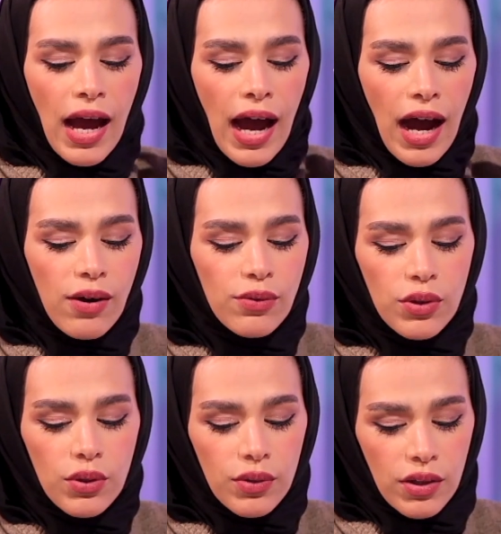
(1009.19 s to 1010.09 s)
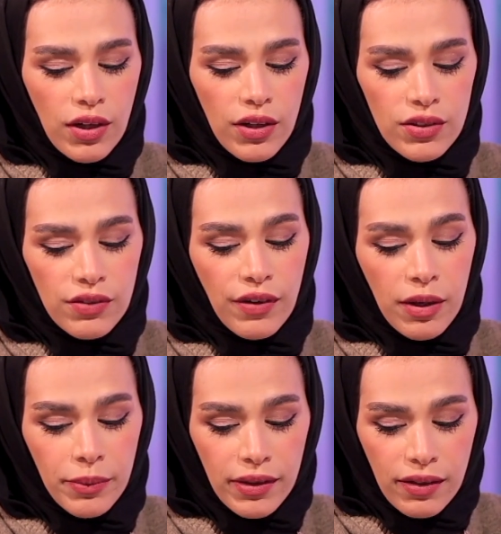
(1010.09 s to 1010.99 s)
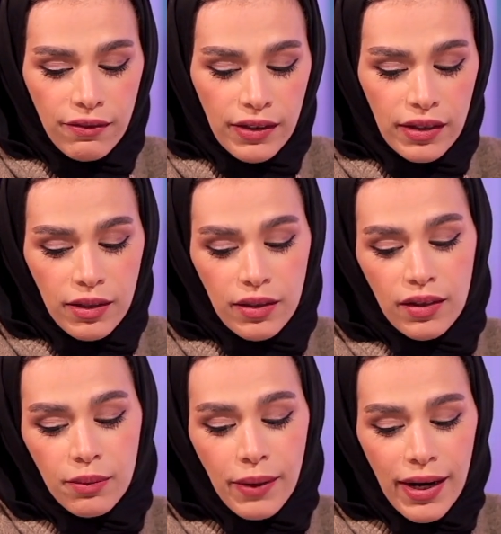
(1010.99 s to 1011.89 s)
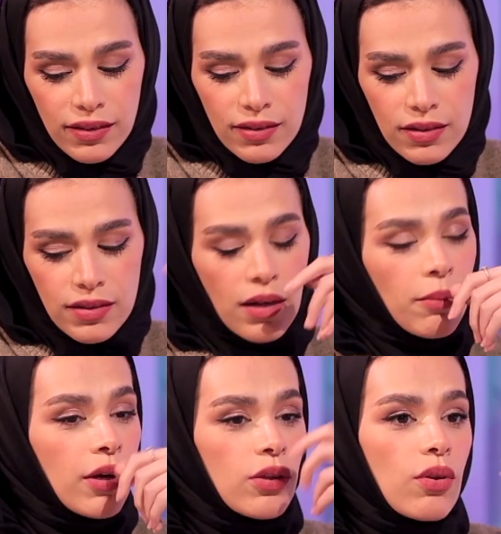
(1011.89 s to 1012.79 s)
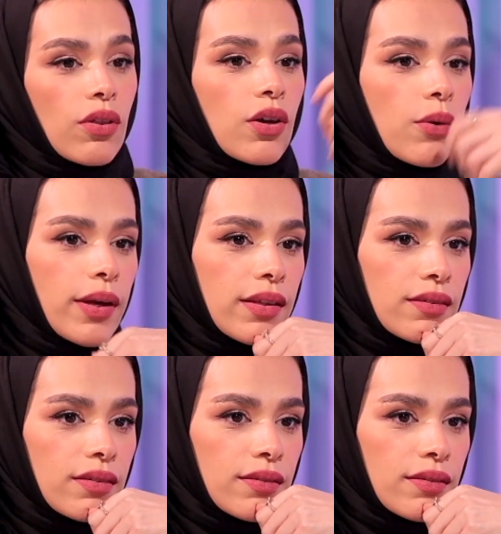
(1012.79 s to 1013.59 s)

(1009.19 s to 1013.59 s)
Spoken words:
how do you encourage environmentally friendly practices among youth in Kuwait?